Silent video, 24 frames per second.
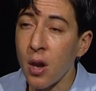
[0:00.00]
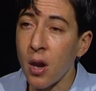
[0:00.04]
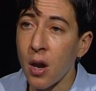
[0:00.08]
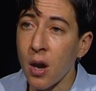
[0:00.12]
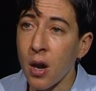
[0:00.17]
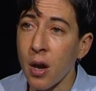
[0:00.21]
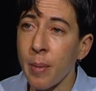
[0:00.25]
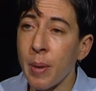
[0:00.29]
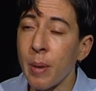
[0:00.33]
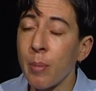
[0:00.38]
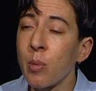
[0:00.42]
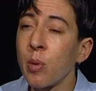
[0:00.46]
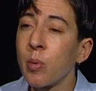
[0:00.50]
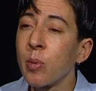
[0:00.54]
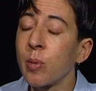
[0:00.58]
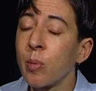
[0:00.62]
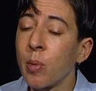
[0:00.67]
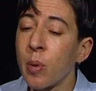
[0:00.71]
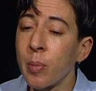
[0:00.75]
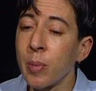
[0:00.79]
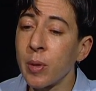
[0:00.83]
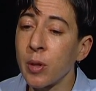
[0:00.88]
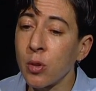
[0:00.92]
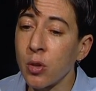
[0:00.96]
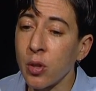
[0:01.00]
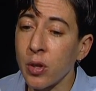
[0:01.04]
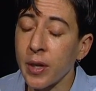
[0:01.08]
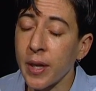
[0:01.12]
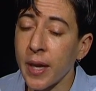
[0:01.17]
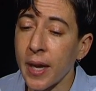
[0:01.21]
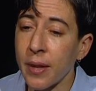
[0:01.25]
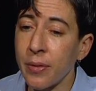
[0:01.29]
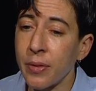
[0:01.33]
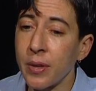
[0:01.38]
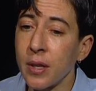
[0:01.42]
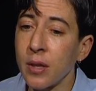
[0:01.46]
And when we look
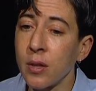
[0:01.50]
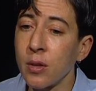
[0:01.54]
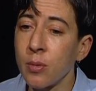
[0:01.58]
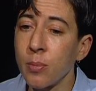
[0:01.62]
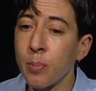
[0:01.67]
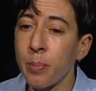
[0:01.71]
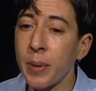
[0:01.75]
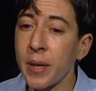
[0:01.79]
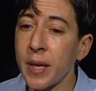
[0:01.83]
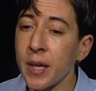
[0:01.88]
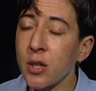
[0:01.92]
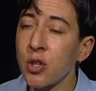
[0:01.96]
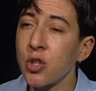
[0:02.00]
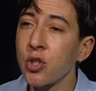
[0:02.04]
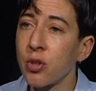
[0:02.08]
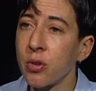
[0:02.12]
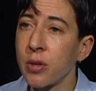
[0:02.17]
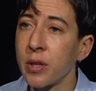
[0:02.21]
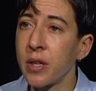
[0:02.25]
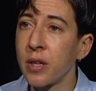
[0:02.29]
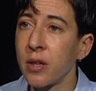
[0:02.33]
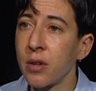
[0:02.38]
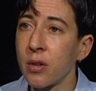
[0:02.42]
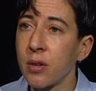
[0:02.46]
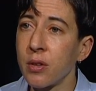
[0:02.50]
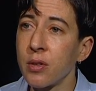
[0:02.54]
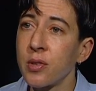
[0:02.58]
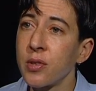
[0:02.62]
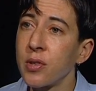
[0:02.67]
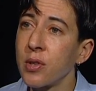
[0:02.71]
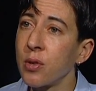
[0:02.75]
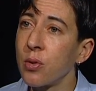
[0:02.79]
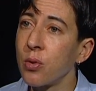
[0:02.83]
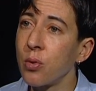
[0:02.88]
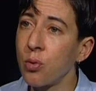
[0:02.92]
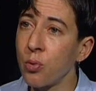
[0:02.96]
at the picture here to
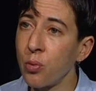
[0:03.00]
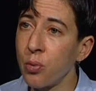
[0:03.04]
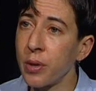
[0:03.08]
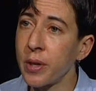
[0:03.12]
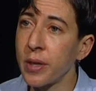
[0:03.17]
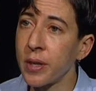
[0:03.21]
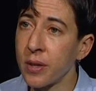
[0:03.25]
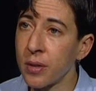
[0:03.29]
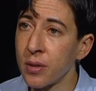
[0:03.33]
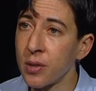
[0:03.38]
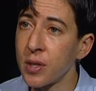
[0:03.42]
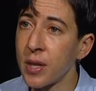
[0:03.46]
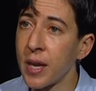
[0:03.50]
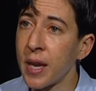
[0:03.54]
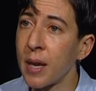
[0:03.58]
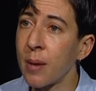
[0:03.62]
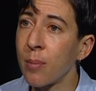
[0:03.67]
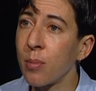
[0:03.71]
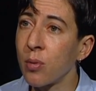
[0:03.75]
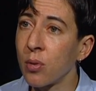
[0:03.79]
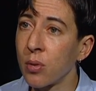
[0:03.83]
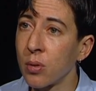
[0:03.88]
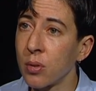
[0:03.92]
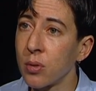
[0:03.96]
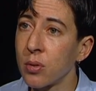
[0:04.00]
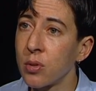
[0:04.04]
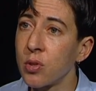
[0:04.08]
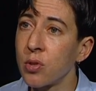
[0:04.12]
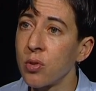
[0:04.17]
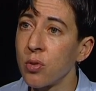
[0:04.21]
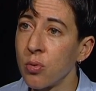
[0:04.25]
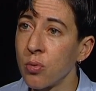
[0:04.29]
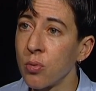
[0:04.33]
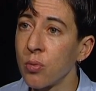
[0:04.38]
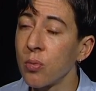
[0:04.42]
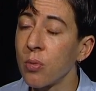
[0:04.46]
see who is able
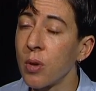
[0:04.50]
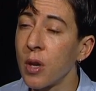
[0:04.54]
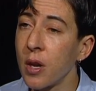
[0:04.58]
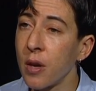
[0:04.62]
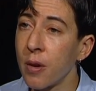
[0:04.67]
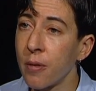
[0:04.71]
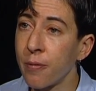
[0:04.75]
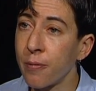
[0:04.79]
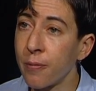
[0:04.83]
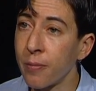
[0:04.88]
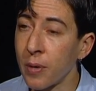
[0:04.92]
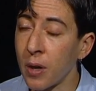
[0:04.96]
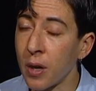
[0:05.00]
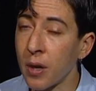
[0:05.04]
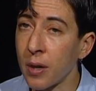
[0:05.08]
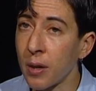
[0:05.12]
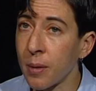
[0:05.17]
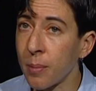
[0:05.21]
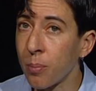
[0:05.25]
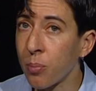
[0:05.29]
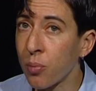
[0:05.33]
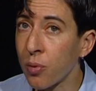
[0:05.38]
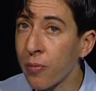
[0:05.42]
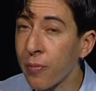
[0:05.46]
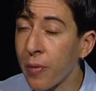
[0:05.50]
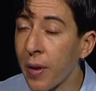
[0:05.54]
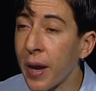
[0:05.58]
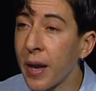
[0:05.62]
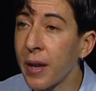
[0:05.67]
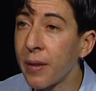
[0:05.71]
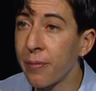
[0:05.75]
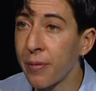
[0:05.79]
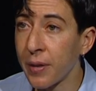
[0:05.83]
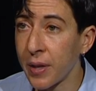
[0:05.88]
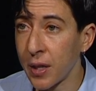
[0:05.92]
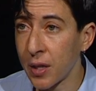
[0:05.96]
to
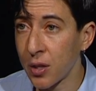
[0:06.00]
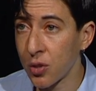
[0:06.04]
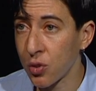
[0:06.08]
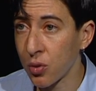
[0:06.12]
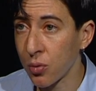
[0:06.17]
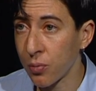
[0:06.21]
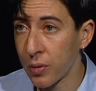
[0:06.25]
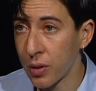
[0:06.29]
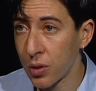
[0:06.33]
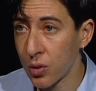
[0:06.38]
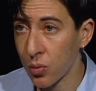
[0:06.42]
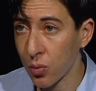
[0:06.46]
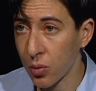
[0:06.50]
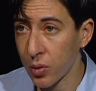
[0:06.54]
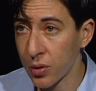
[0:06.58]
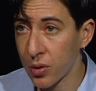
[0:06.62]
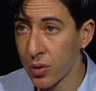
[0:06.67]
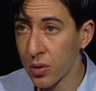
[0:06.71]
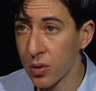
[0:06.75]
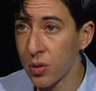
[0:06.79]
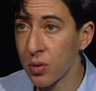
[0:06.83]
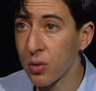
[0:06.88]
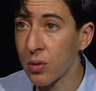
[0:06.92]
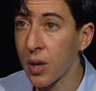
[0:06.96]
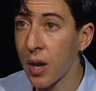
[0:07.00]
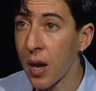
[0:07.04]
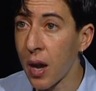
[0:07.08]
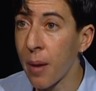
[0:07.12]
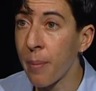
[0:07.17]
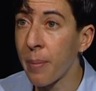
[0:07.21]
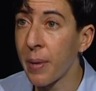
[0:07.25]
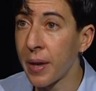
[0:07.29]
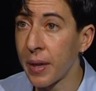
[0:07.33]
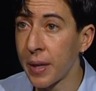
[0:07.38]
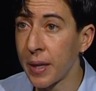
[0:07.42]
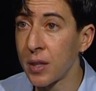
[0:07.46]
provide financial resources to
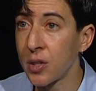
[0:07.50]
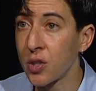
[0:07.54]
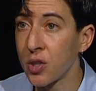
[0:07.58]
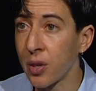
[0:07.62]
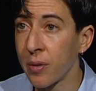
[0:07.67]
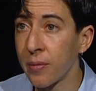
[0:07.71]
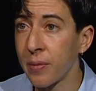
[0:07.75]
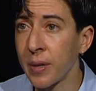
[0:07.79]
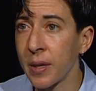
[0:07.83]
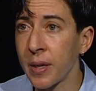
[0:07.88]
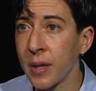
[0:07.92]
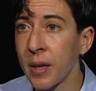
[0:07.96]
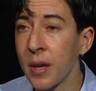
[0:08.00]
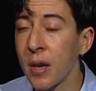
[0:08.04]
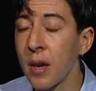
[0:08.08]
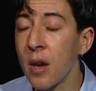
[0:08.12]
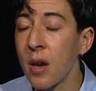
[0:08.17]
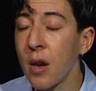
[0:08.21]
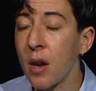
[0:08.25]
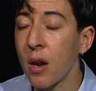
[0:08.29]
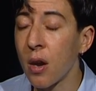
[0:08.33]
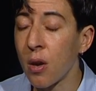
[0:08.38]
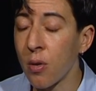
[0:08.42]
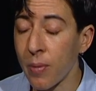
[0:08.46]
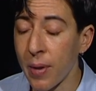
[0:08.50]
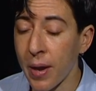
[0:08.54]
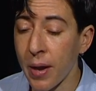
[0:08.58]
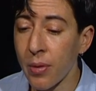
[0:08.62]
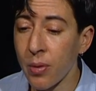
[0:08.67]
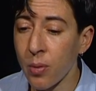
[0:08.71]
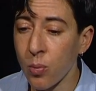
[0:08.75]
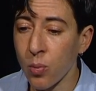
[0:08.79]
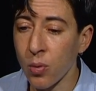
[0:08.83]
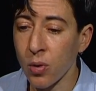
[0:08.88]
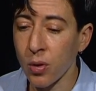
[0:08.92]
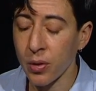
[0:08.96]
combat HIV around
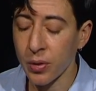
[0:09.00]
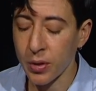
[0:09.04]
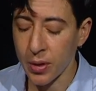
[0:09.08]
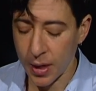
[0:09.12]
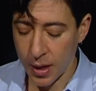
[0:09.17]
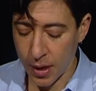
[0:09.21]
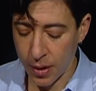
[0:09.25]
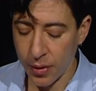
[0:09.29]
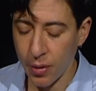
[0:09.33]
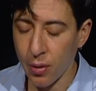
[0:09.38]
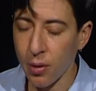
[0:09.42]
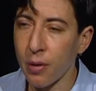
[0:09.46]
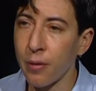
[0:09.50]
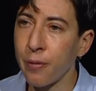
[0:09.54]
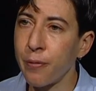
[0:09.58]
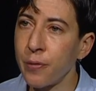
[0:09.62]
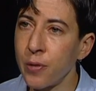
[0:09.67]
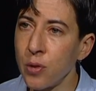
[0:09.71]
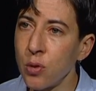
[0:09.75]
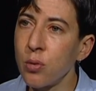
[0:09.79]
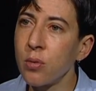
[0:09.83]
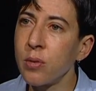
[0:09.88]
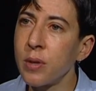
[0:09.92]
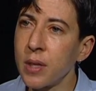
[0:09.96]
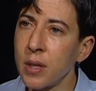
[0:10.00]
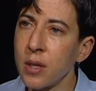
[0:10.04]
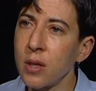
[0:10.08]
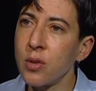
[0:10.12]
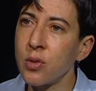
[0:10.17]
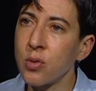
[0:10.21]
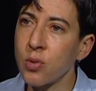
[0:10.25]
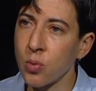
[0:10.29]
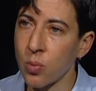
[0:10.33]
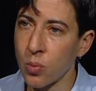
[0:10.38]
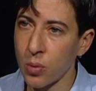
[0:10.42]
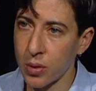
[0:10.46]
the world, there are a few key
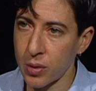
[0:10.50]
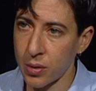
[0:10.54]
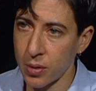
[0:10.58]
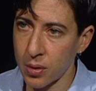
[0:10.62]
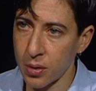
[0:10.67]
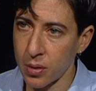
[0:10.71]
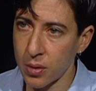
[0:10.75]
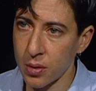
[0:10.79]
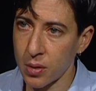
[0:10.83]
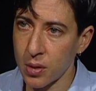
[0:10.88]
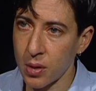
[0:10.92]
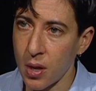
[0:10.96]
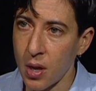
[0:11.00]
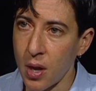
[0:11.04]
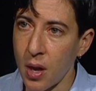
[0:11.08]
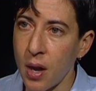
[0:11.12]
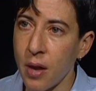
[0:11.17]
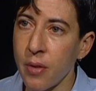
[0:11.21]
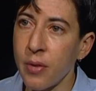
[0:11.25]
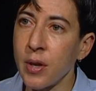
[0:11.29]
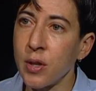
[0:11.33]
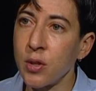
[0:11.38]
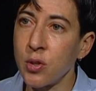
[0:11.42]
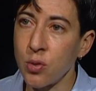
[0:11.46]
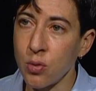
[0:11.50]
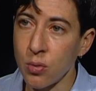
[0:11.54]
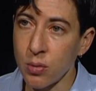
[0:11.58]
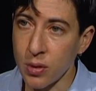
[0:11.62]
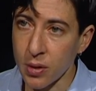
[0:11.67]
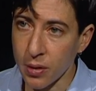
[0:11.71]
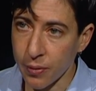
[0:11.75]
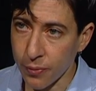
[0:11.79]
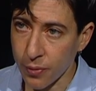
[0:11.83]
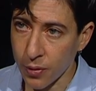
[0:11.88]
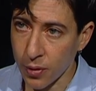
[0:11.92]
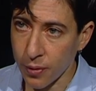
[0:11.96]
sources. They do
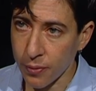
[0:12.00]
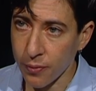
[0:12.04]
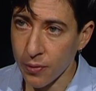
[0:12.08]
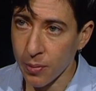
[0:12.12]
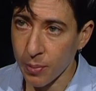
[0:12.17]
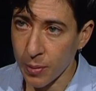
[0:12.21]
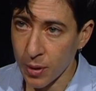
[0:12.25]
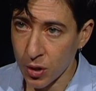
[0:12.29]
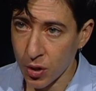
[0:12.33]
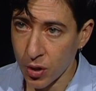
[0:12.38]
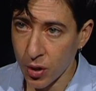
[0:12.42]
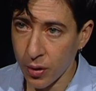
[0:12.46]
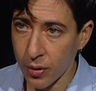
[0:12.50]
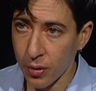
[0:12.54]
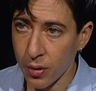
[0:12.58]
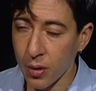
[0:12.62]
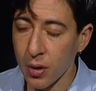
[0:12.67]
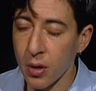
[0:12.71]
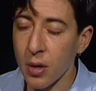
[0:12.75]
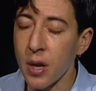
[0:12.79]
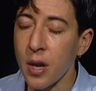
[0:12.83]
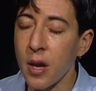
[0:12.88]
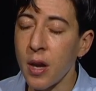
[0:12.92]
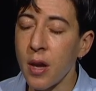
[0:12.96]
differ from each other.